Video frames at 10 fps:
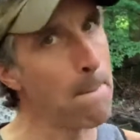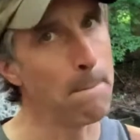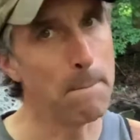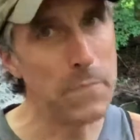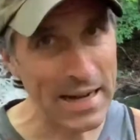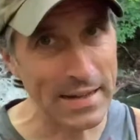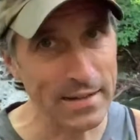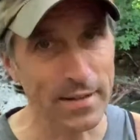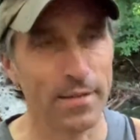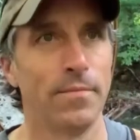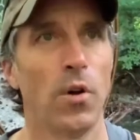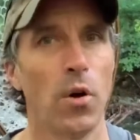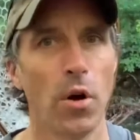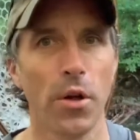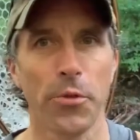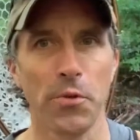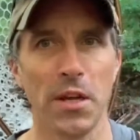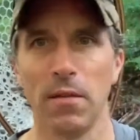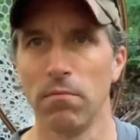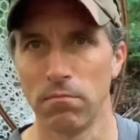But all
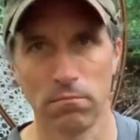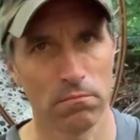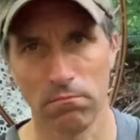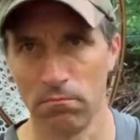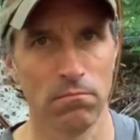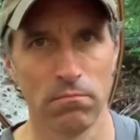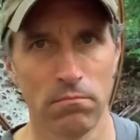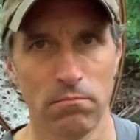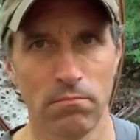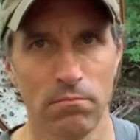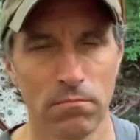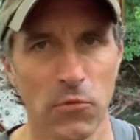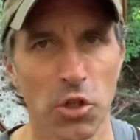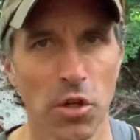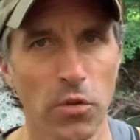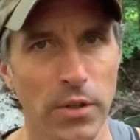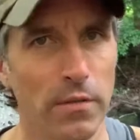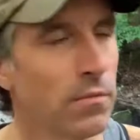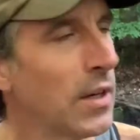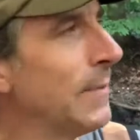3, you're golden,
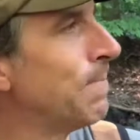right?